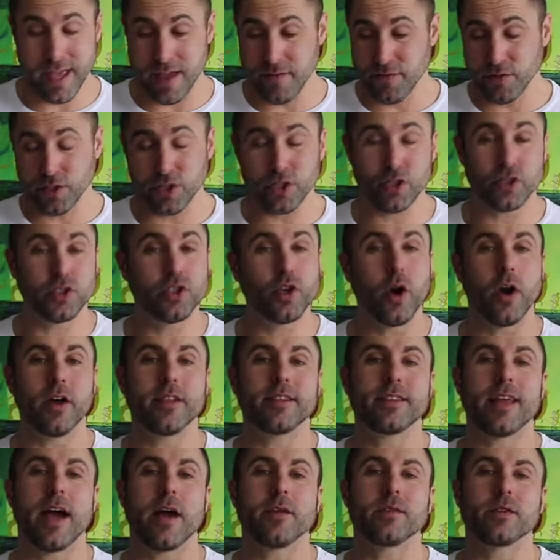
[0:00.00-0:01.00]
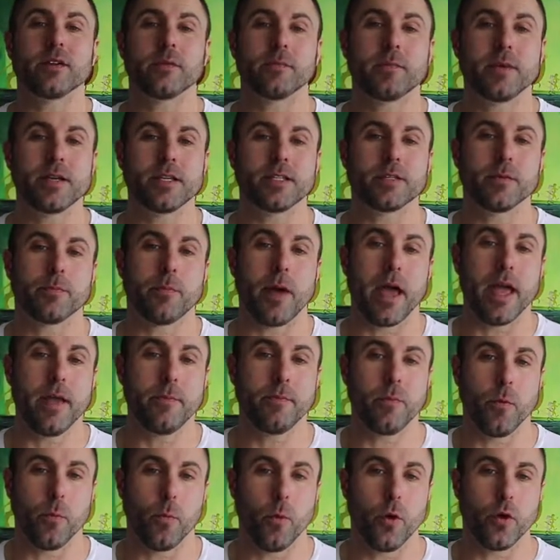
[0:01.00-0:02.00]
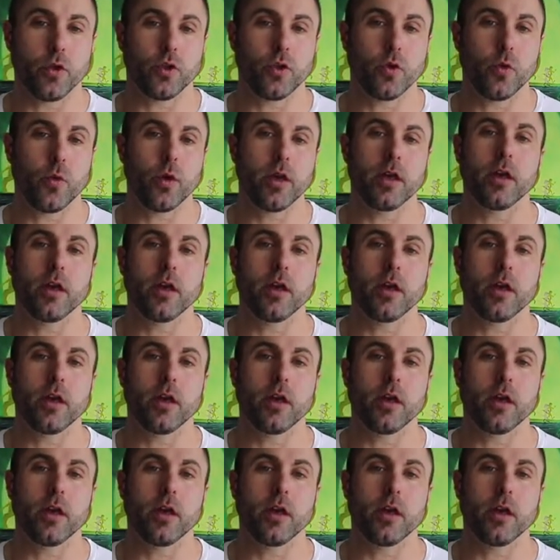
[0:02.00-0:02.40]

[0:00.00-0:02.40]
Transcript: even just jotting down on a piece of paper what you